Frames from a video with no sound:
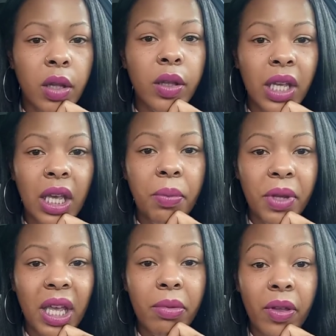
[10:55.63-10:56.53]

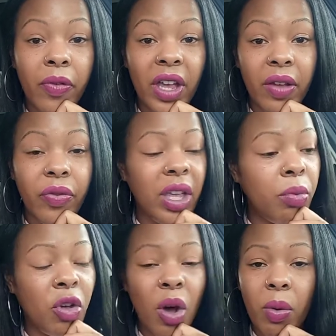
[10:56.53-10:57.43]
keep the faith, keep
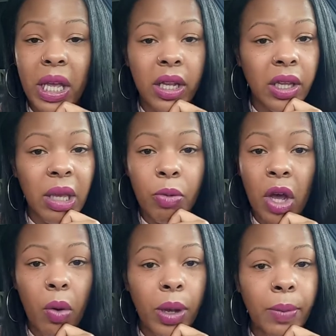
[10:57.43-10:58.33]

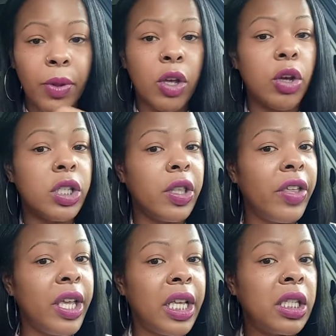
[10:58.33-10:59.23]
going, because the
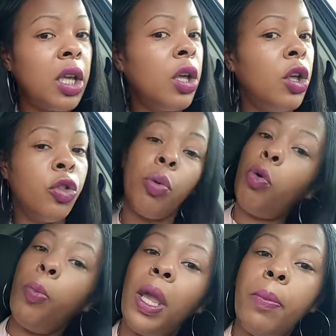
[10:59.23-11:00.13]
thing is, the more